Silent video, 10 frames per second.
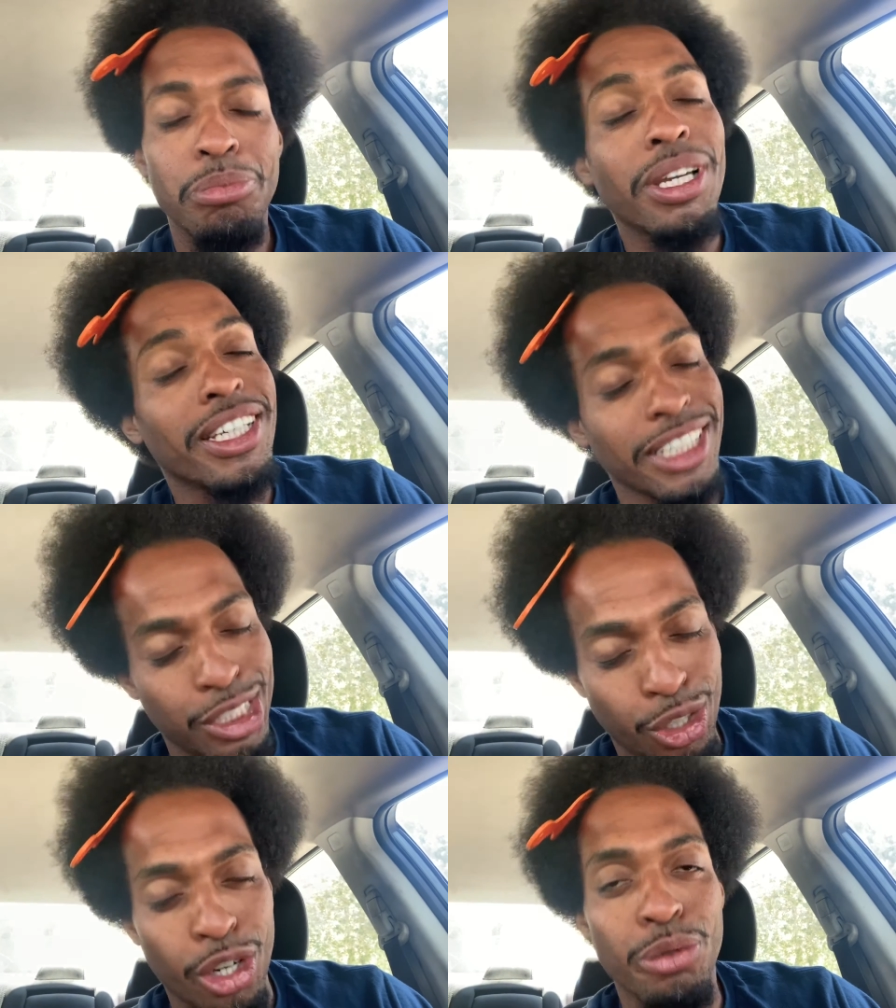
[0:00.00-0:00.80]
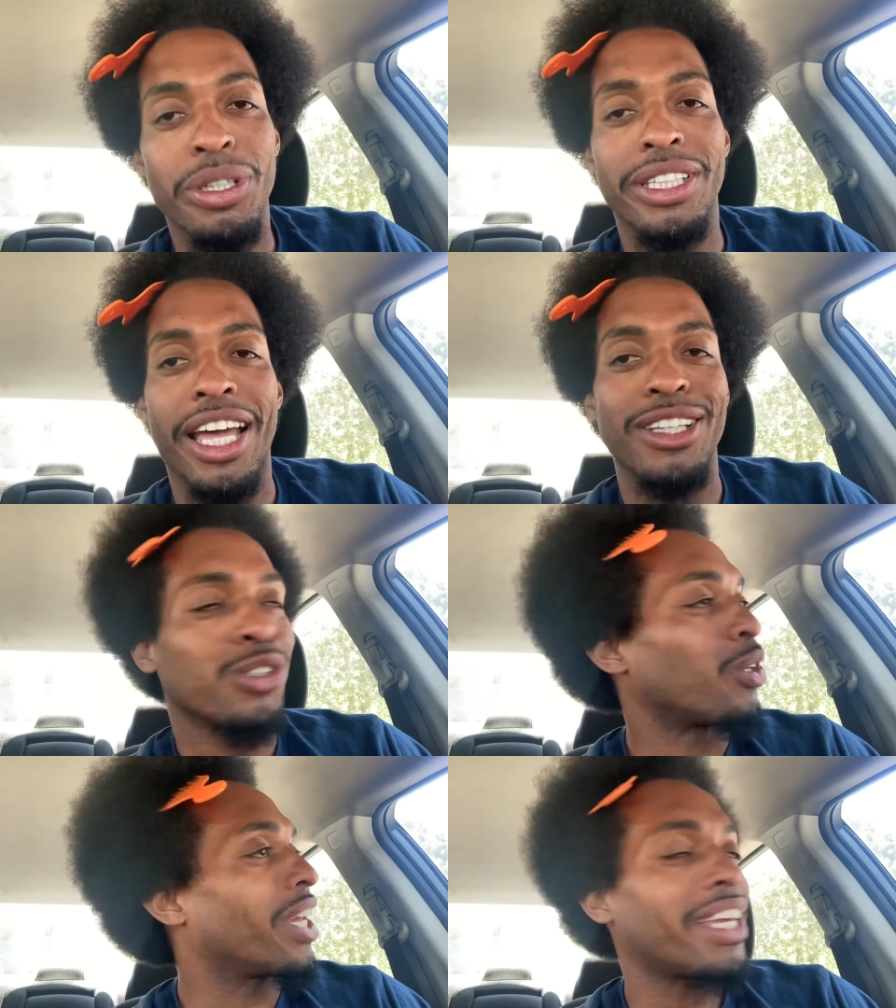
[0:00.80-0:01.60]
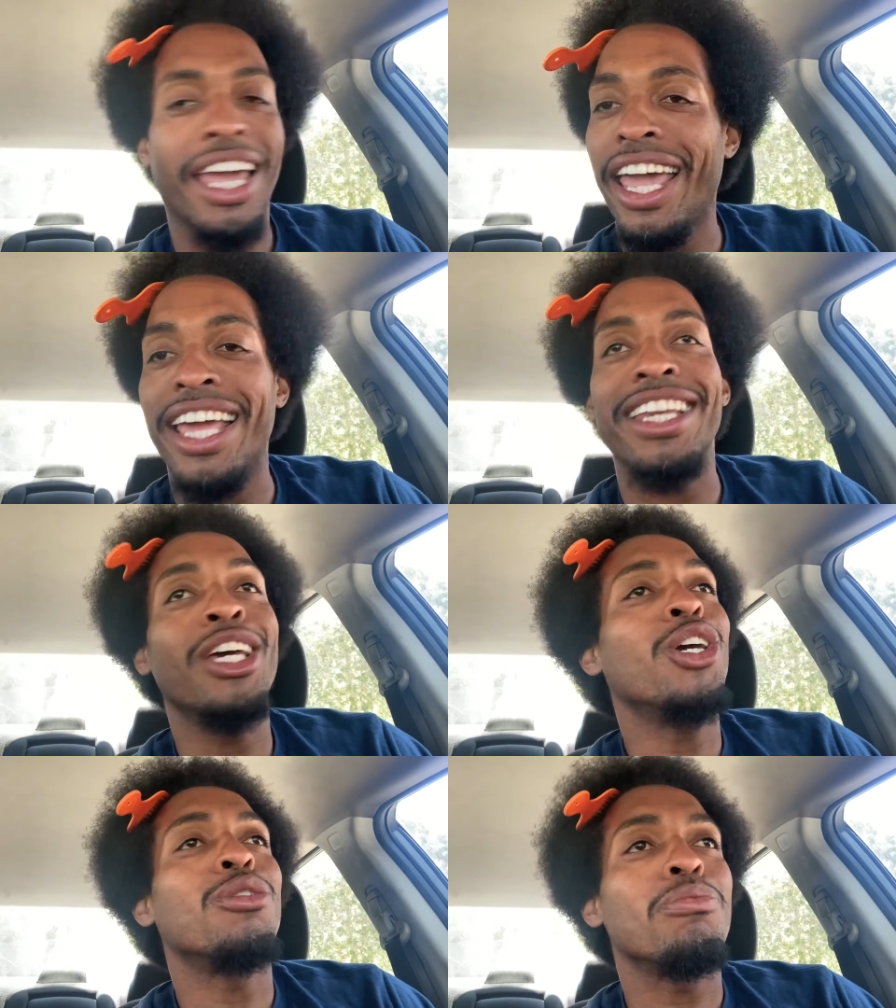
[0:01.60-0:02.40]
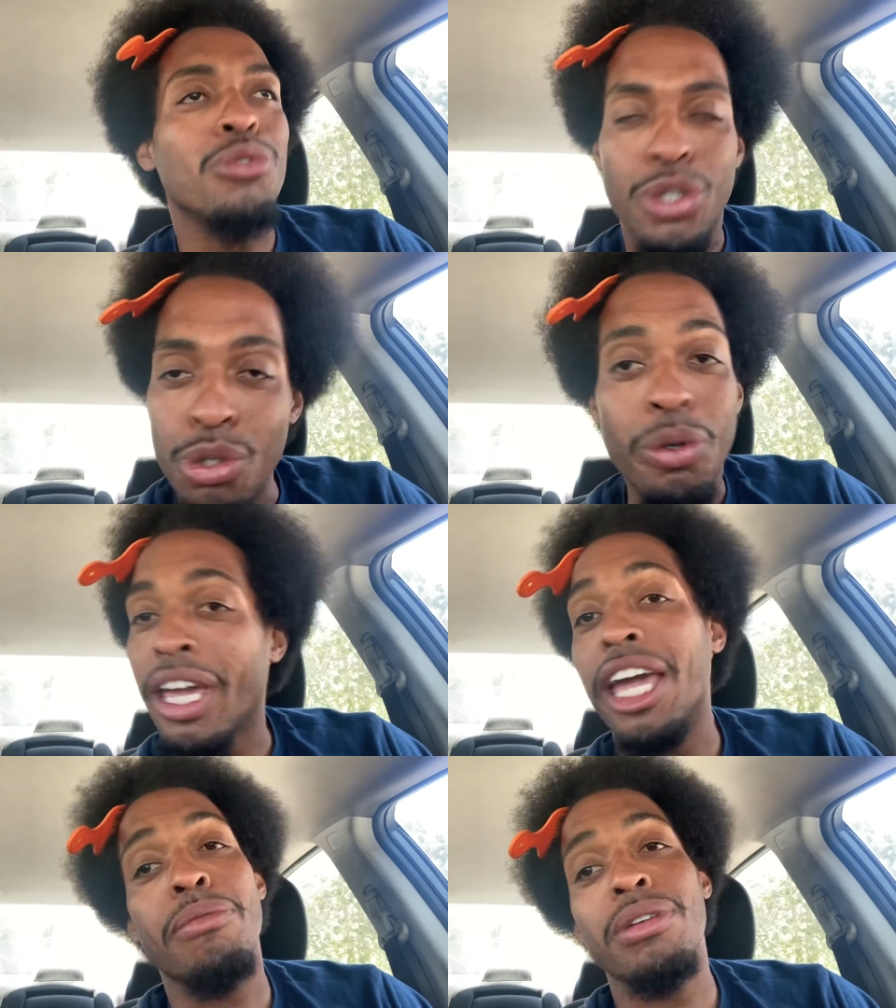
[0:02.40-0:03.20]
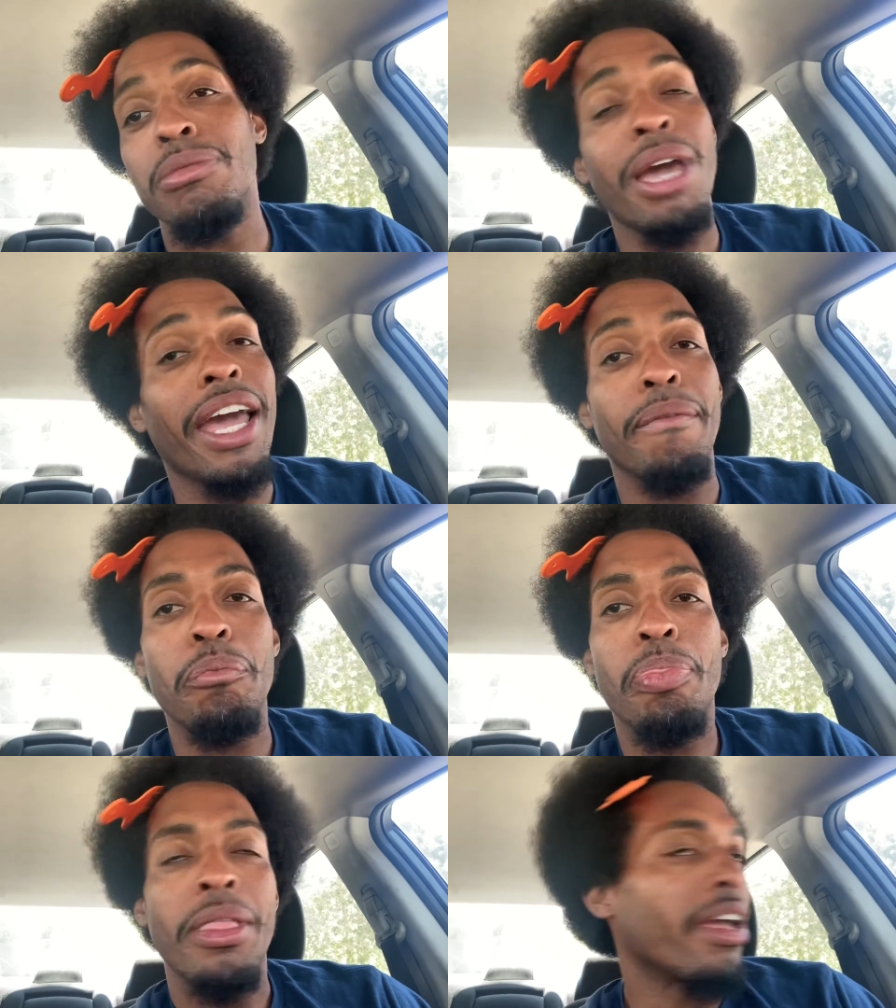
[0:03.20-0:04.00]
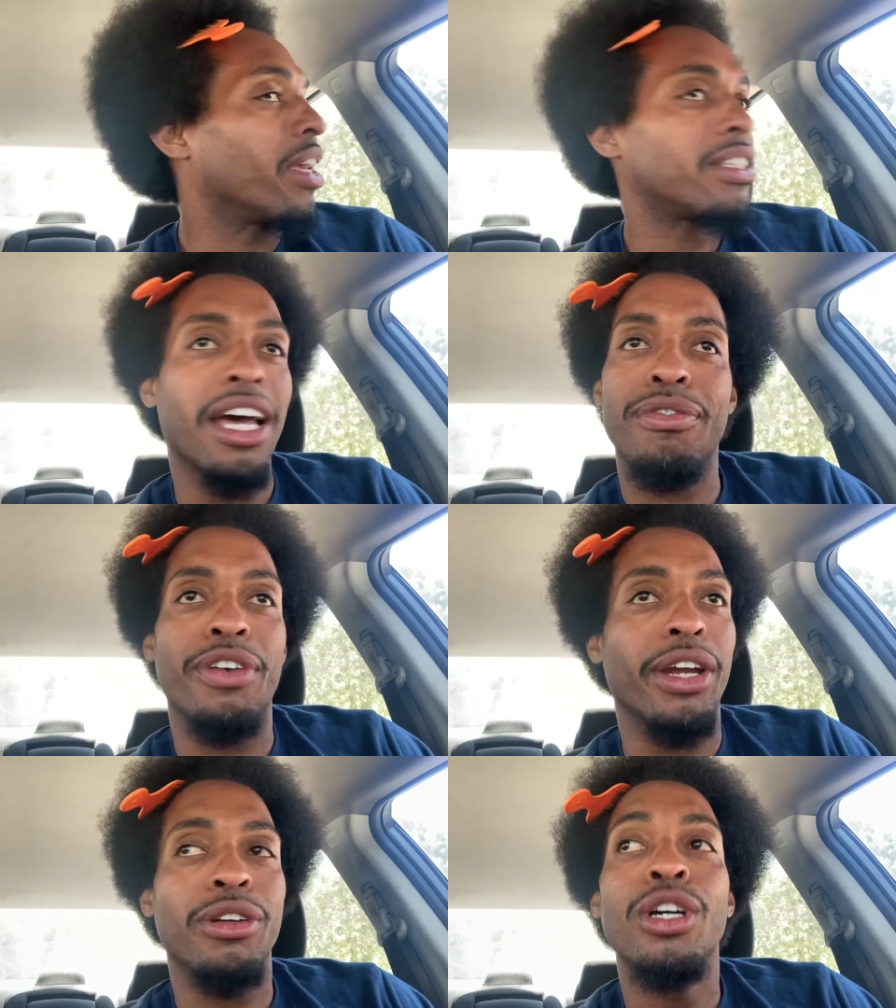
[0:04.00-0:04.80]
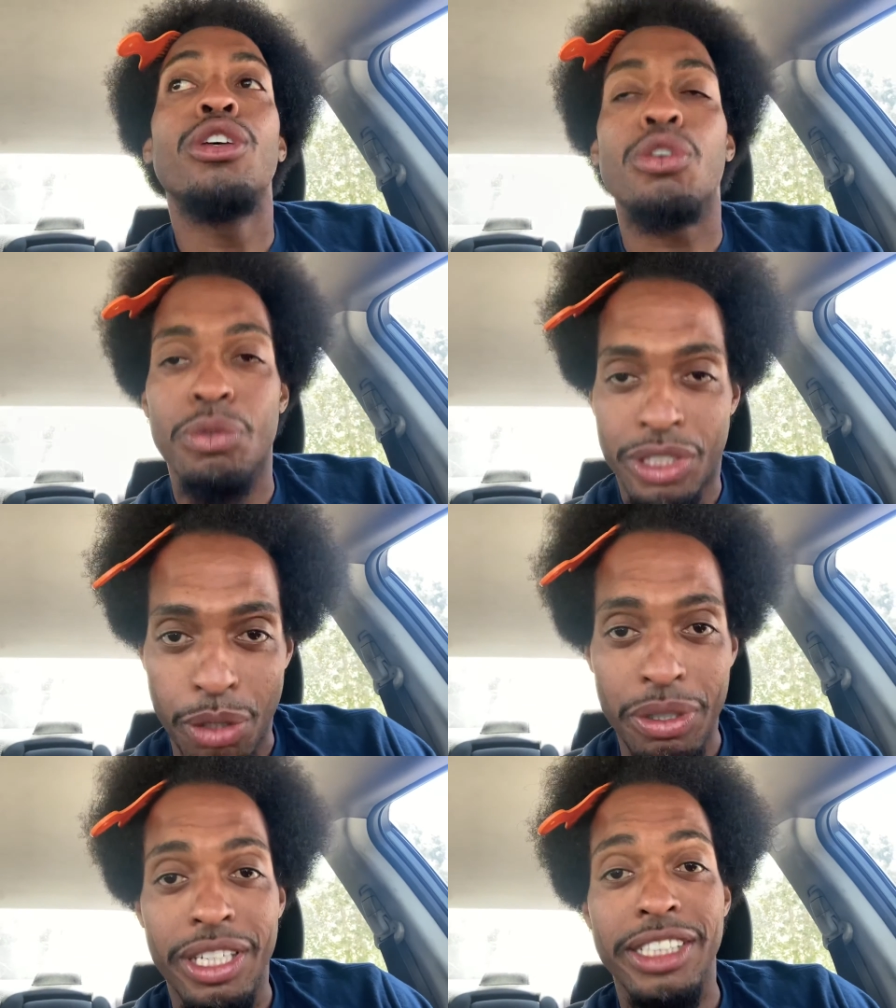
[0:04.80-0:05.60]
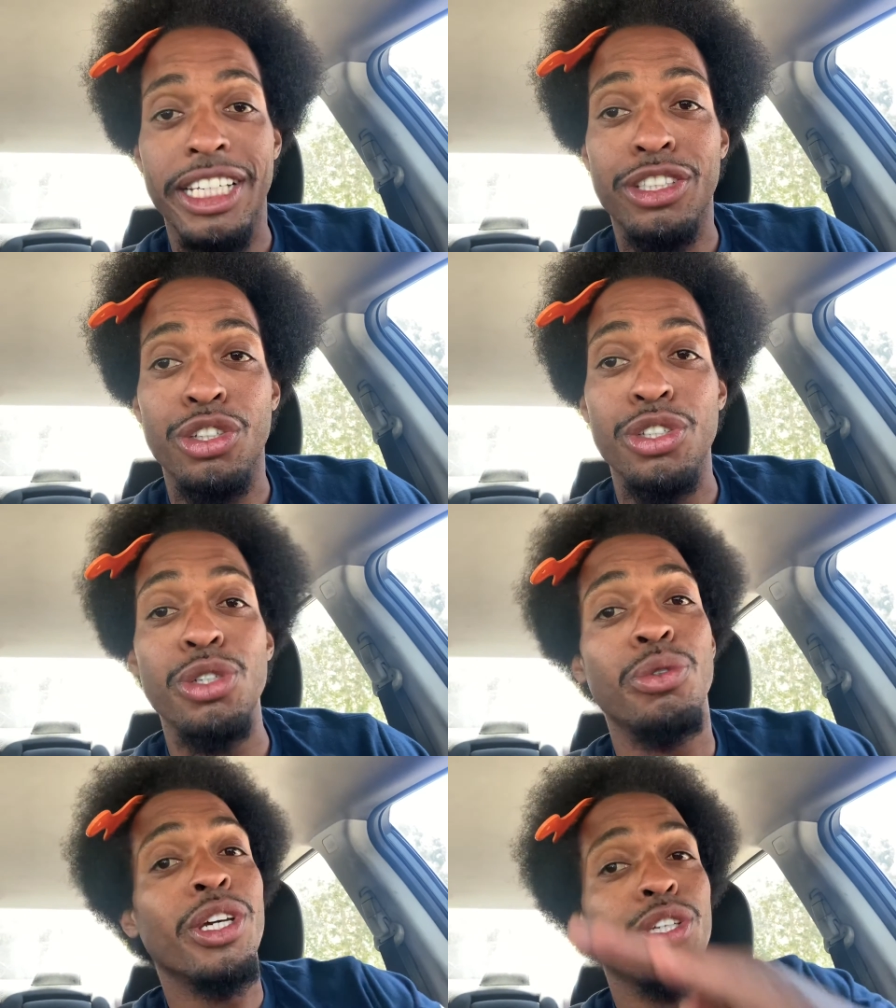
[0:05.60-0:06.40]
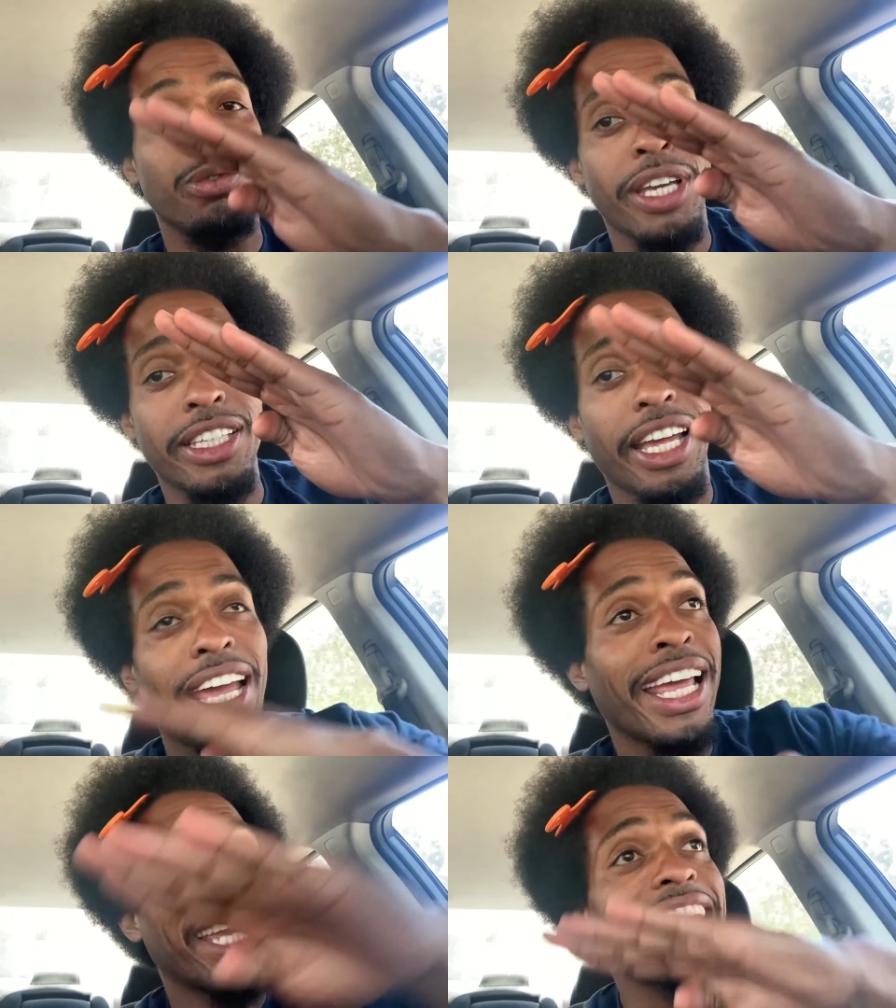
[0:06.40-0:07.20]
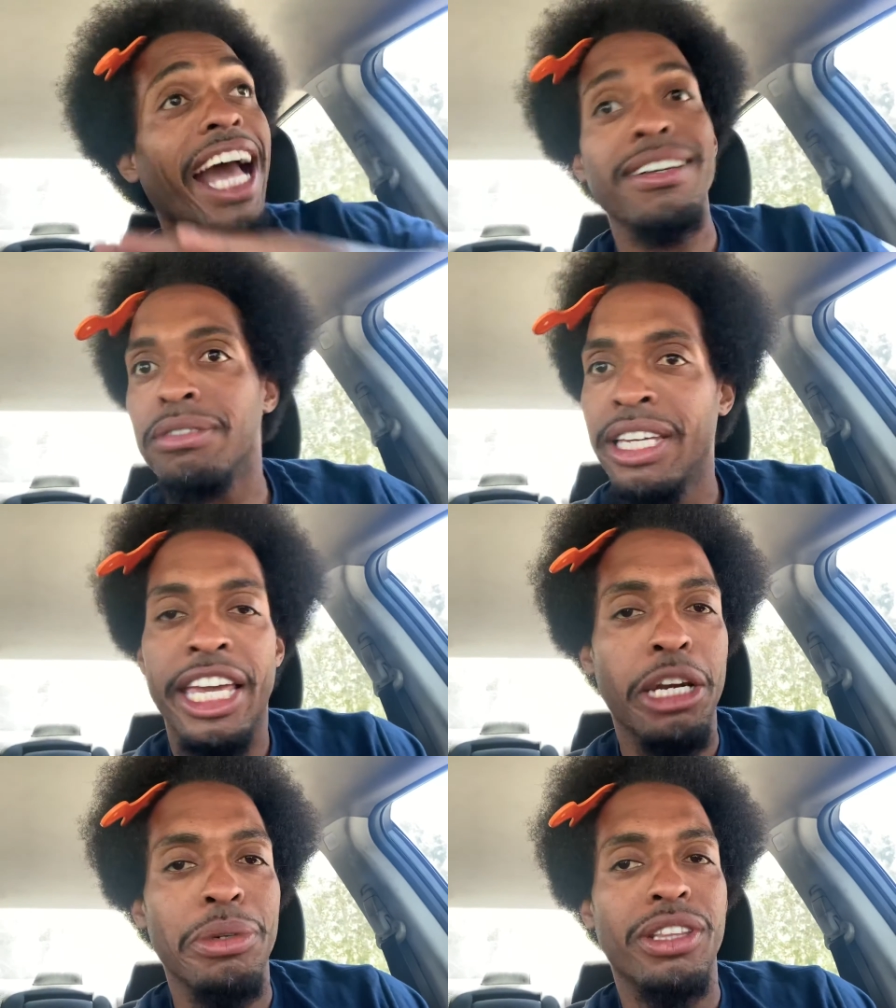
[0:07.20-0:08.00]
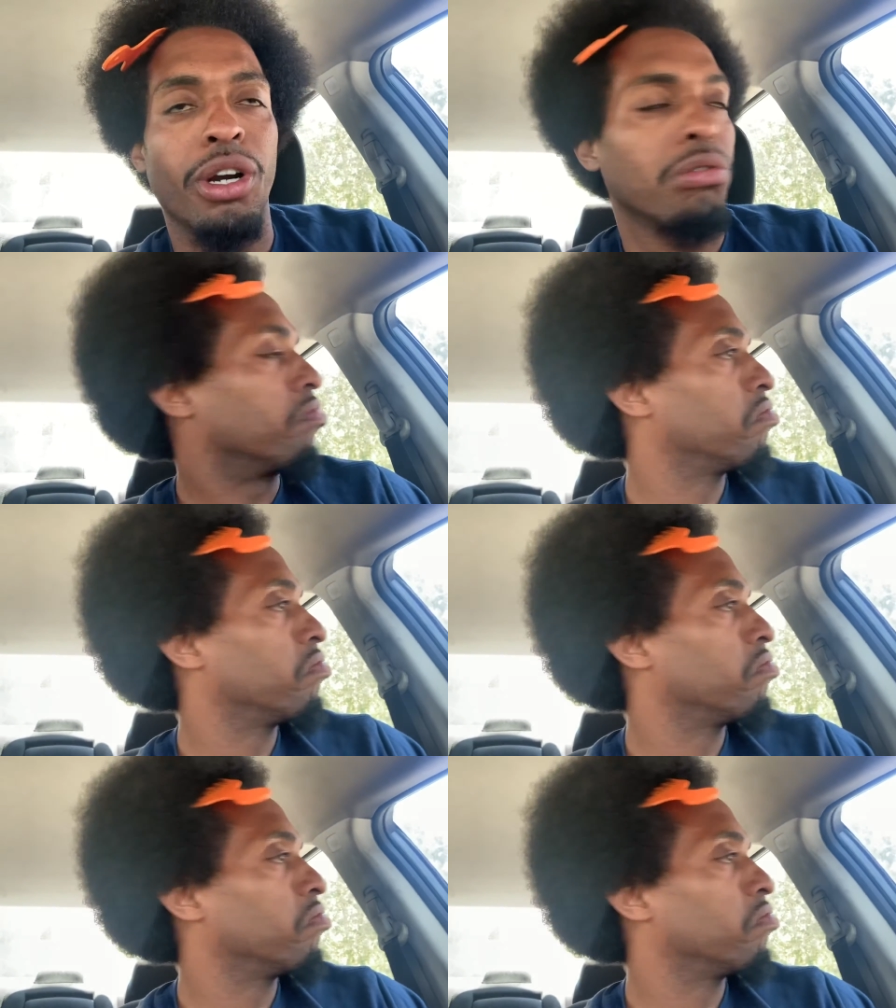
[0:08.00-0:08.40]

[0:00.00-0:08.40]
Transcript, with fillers: because they started with that. So they can't, you can't be mad. It's not fair. So when someone does that to you, you take that hand, yeah, hit them in the throat.